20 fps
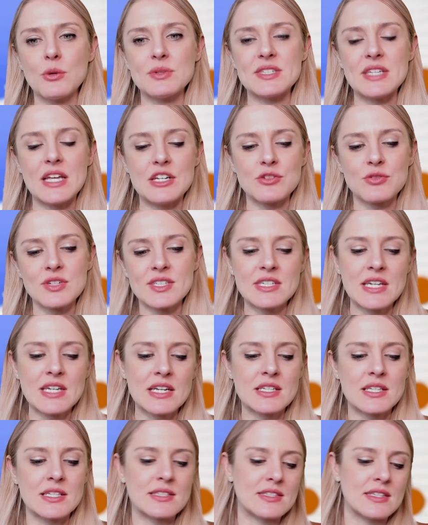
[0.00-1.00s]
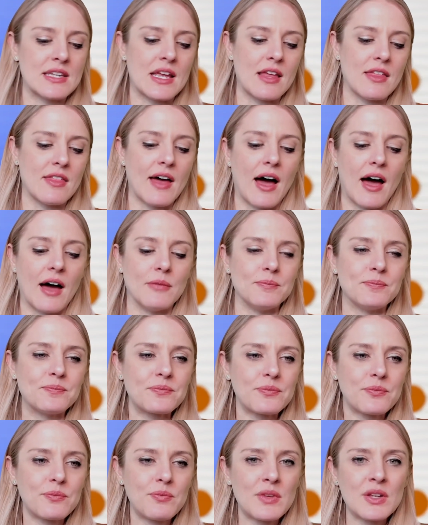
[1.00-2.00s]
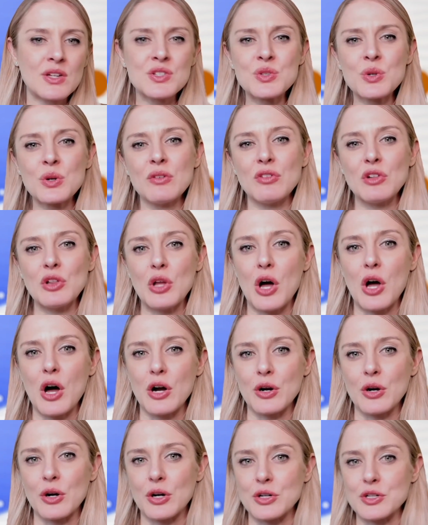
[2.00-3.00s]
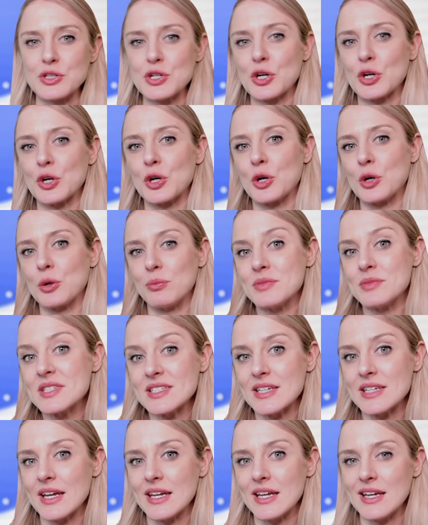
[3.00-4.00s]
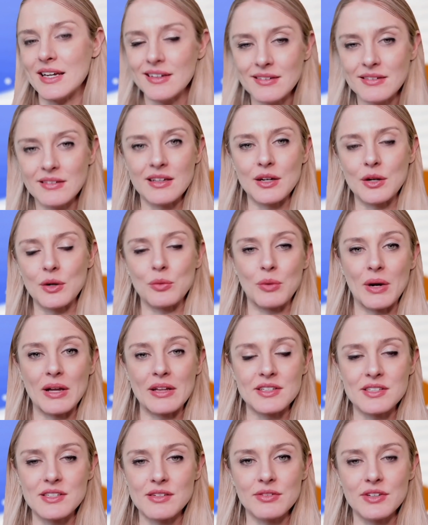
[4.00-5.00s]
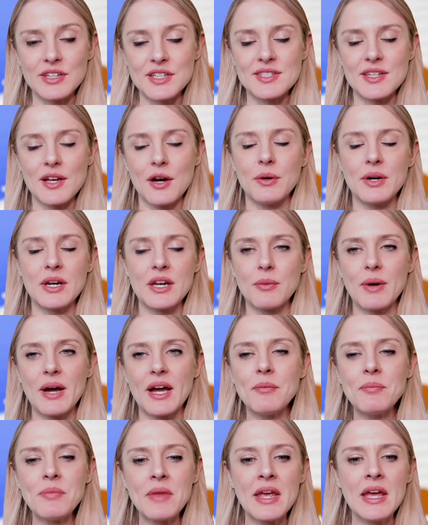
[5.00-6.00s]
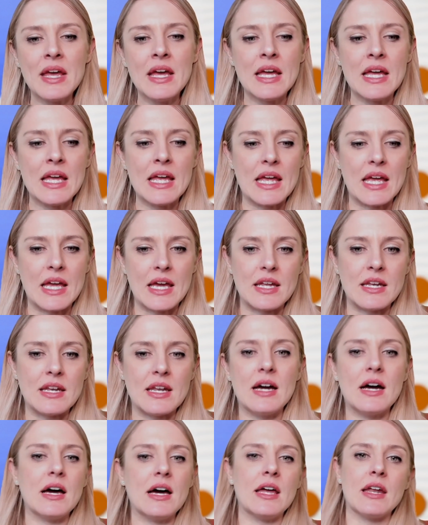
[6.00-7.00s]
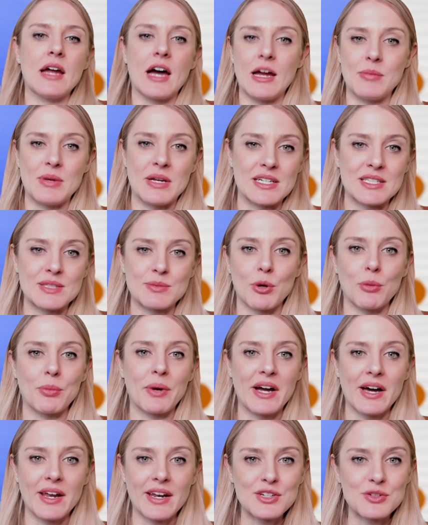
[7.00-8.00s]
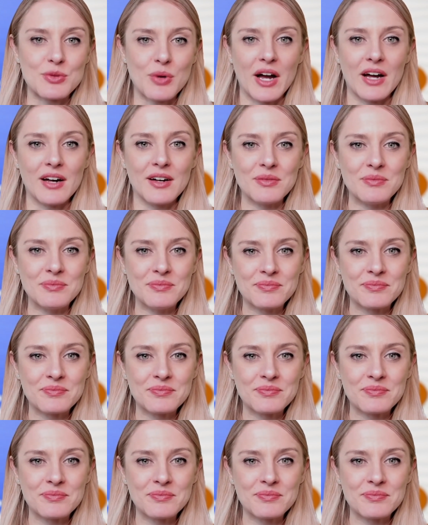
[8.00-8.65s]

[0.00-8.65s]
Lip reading: it was interesting to see that sort of longer term study, relatively so anyway, in an IBS probiotic trial.